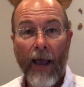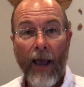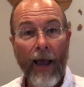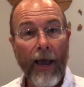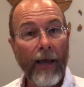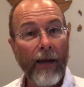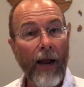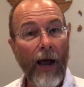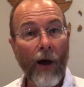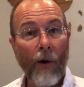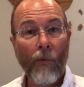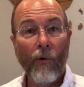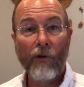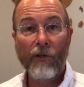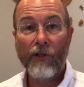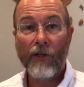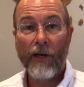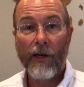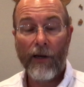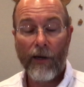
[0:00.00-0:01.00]
And I
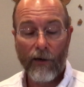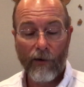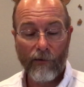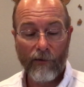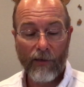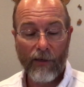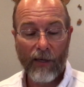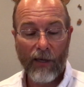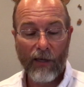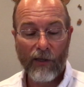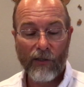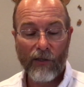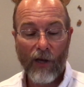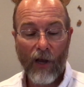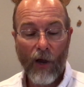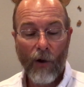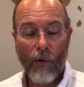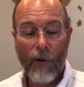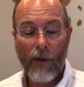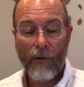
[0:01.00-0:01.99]
want you to hear this.
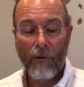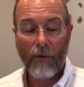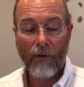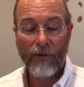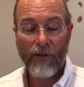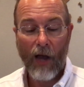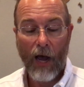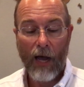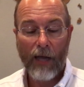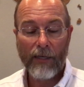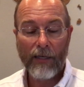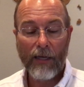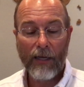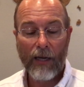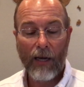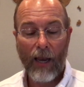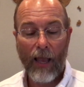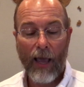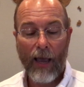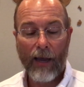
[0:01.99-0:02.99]
We will not
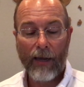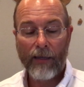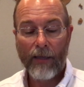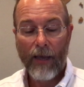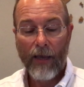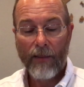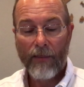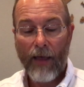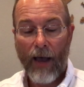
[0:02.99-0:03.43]
neglect